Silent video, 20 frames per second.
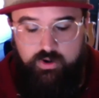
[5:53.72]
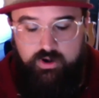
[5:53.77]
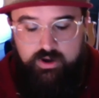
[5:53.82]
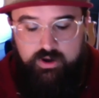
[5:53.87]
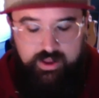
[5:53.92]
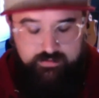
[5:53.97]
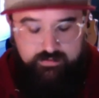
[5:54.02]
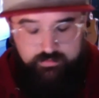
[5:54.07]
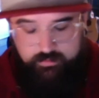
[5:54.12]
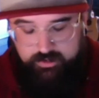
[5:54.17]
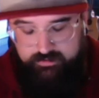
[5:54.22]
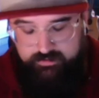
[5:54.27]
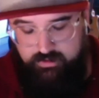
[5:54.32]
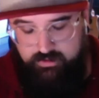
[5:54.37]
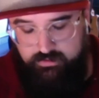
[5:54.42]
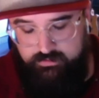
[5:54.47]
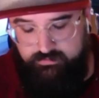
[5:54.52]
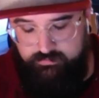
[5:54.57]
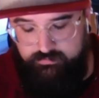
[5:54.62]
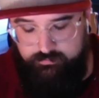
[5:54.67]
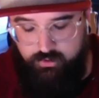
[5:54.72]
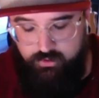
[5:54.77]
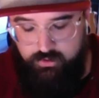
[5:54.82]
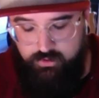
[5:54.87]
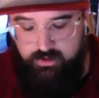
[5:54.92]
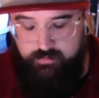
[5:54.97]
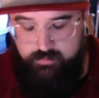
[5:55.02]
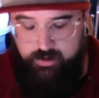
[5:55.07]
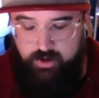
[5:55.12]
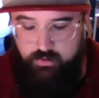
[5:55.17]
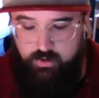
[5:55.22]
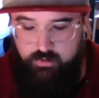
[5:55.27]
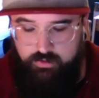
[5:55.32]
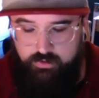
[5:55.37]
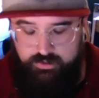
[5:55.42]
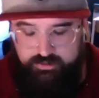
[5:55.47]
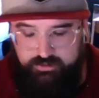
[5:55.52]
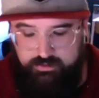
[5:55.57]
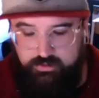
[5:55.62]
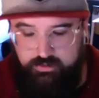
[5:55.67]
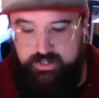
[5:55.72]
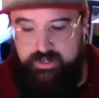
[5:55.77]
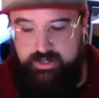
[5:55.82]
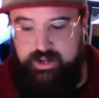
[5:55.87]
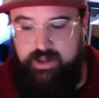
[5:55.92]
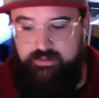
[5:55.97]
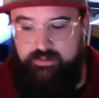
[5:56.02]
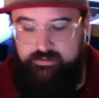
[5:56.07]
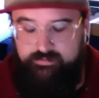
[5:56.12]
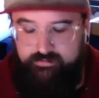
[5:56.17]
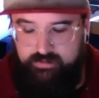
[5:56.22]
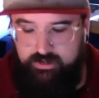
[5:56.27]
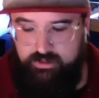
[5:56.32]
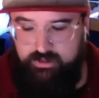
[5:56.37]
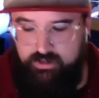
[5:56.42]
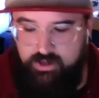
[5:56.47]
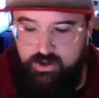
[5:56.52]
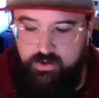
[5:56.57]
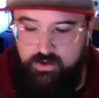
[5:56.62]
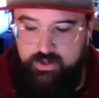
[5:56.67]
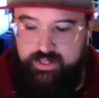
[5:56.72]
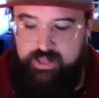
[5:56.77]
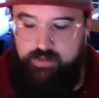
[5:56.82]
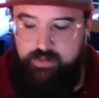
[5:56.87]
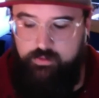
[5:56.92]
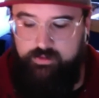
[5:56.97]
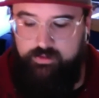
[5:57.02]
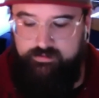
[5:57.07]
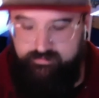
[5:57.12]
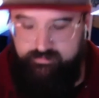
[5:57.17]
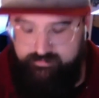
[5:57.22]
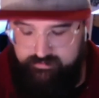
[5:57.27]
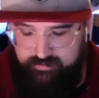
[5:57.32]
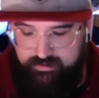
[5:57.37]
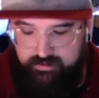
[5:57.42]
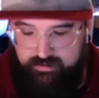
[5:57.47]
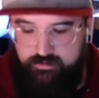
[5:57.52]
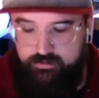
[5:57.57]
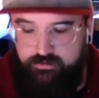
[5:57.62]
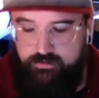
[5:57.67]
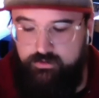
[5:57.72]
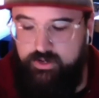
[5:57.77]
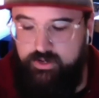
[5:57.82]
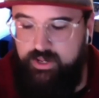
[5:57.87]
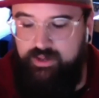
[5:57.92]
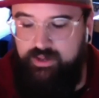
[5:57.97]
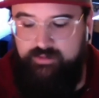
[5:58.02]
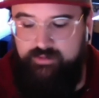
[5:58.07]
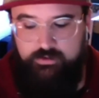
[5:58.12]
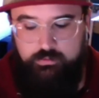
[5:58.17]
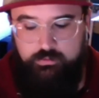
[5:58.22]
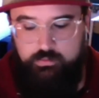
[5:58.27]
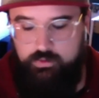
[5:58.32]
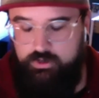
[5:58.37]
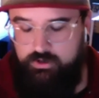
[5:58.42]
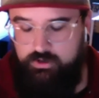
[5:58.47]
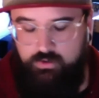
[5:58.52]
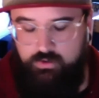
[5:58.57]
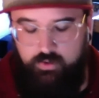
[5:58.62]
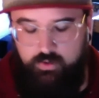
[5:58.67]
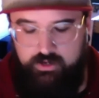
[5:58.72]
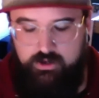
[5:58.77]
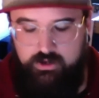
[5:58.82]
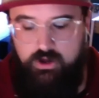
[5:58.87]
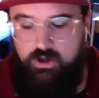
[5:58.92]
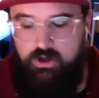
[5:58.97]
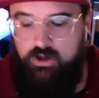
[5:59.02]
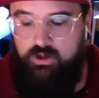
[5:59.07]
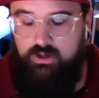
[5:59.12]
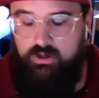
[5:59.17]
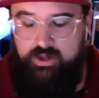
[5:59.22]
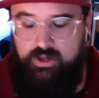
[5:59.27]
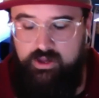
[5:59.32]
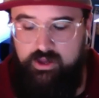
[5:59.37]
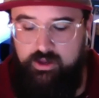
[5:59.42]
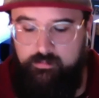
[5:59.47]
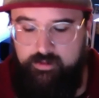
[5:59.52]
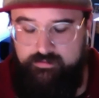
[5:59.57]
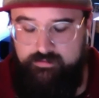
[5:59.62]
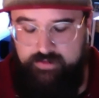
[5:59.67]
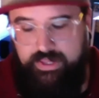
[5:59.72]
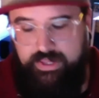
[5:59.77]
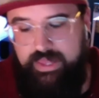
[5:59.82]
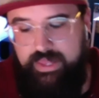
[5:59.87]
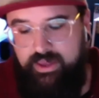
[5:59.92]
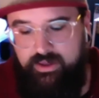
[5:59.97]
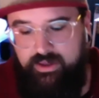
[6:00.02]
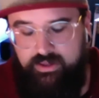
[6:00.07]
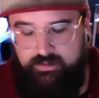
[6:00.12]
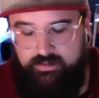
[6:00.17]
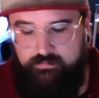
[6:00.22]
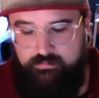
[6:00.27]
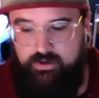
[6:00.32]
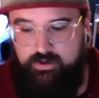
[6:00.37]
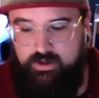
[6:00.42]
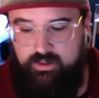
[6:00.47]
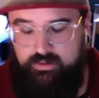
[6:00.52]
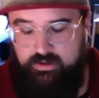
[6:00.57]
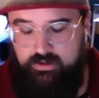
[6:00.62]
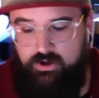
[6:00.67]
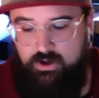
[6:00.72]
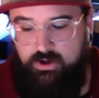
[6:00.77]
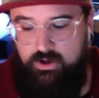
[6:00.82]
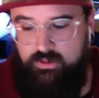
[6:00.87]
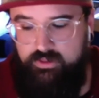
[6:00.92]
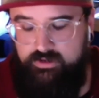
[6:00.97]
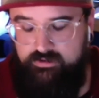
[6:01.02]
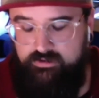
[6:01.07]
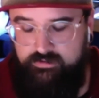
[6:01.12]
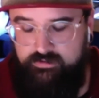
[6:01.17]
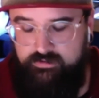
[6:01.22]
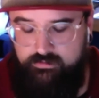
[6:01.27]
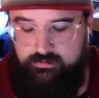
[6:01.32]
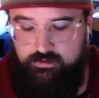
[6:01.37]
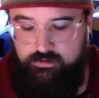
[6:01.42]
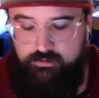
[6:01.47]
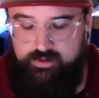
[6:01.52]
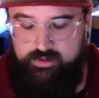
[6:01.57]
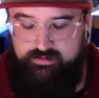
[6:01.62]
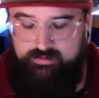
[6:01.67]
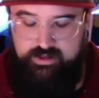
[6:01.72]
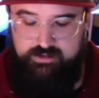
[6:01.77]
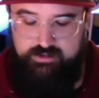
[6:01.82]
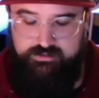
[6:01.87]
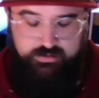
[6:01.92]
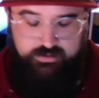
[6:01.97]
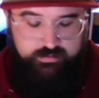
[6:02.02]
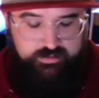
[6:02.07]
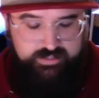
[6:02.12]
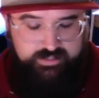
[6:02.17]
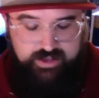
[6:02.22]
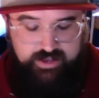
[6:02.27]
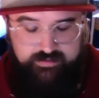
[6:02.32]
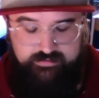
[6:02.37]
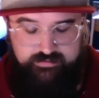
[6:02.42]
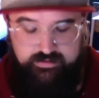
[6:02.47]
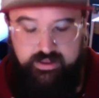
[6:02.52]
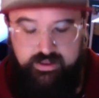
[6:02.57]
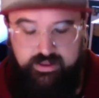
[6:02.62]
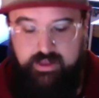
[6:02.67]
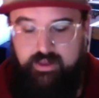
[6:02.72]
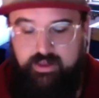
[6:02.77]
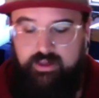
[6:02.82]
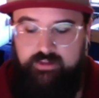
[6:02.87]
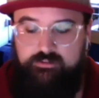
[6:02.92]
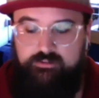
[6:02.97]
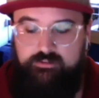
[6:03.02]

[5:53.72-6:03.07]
everybody's on board about what we're doing and how this is going to go. I can't wait to see you. It's a real quick call. If I can't get them on the call, they just are too busy, I'll shoot them a text and just